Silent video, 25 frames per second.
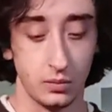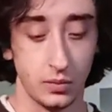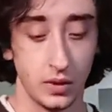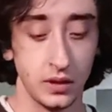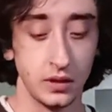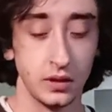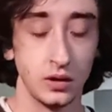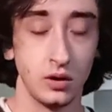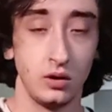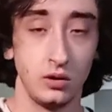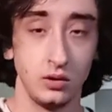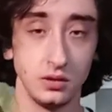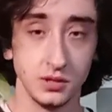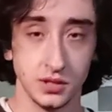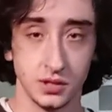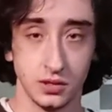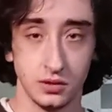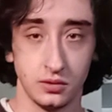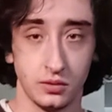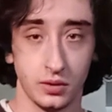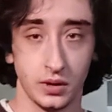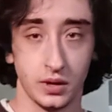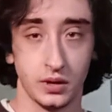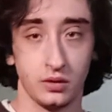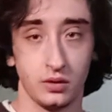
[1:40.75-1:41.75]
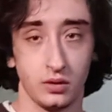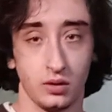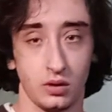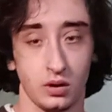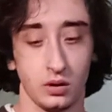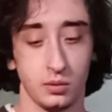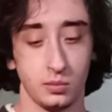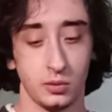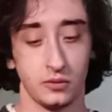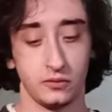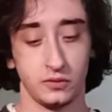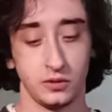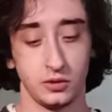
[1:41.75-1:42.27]
And then also an
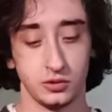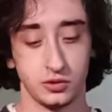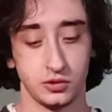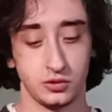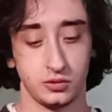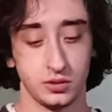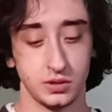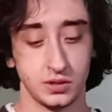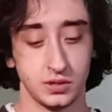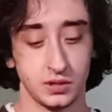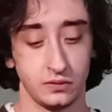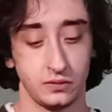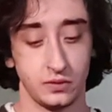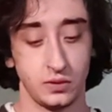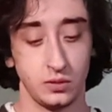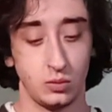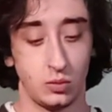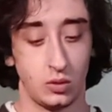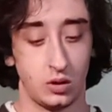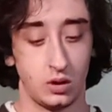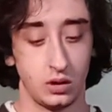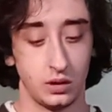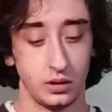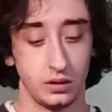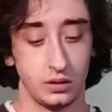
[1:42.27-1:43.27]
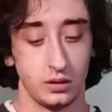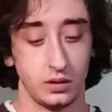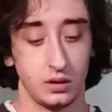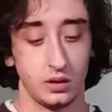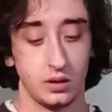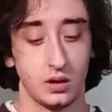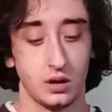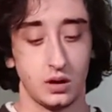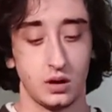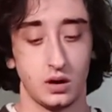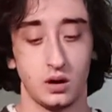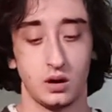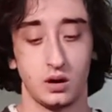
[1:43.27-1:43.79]
herb of your choice if you want.
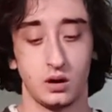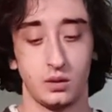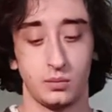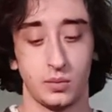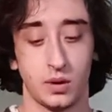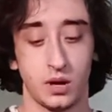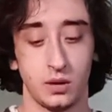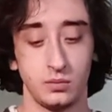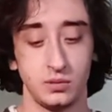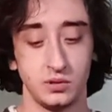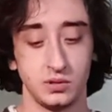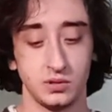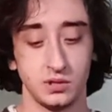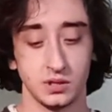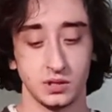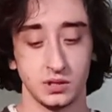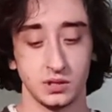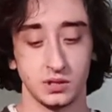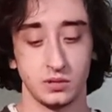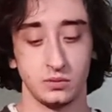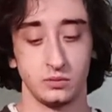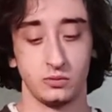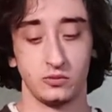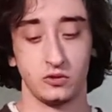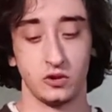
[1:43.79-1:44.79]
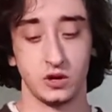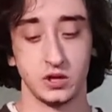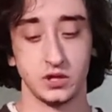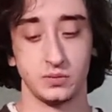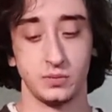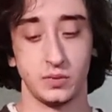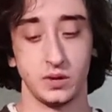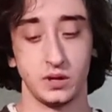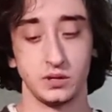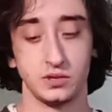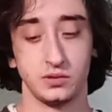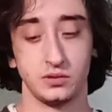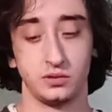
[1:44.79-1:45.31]
I'm using some fresh
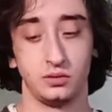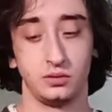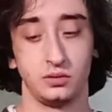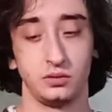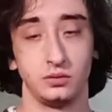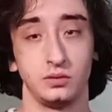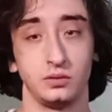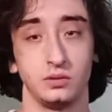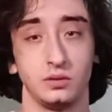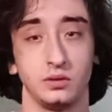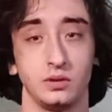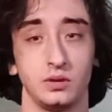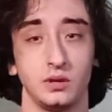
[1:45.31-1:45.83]
basil.